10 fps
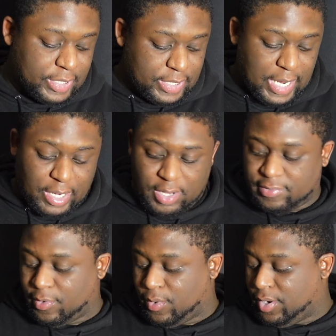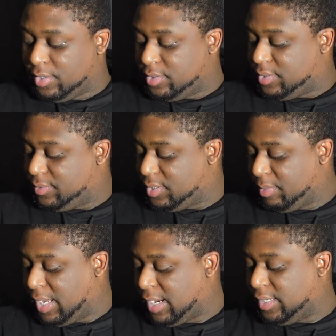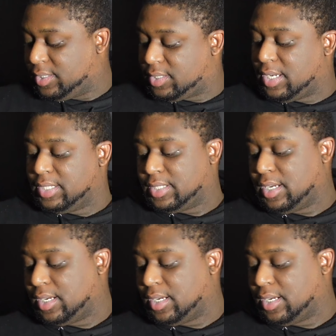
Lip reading: just like lost for words, to be honest, because